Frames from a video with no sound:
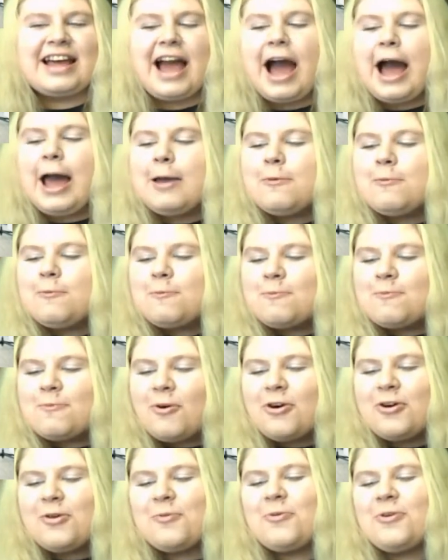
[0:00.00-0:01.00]
I
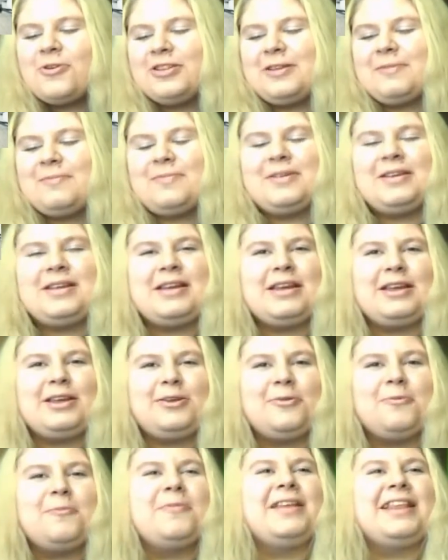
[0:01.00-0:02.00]
more want to be
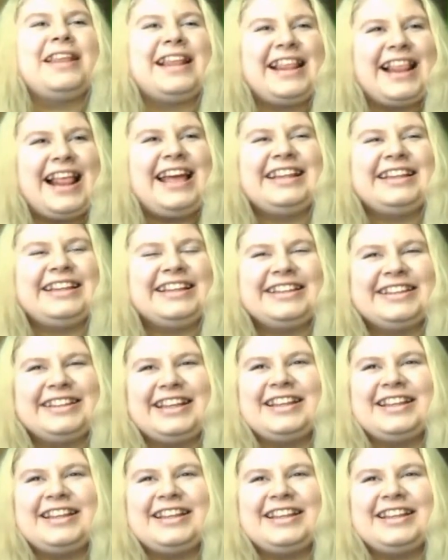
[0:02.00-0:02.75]
humiliated